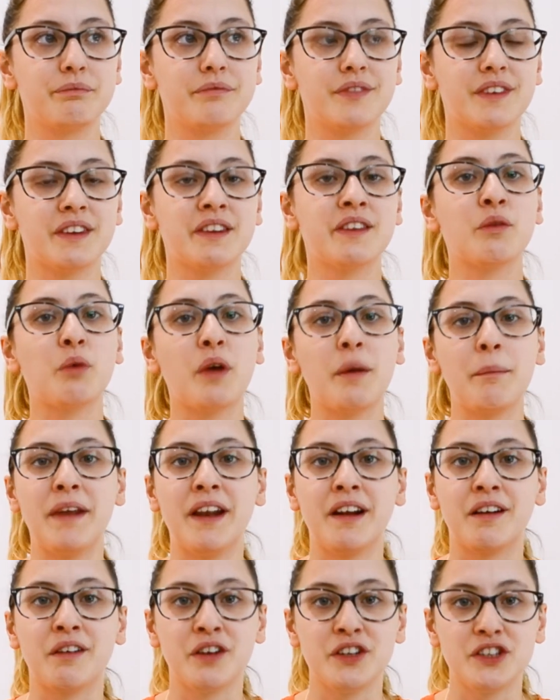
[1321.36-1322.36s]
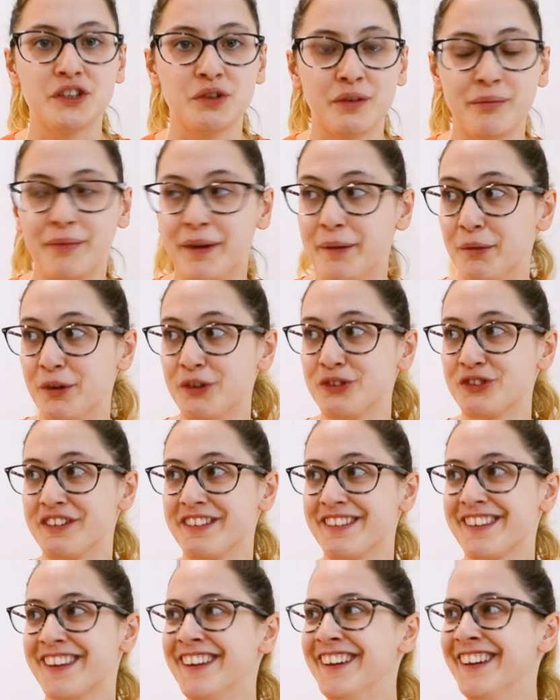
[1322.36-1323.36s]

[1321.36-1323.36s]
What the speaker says: It's what I mean, I can't do all my movements.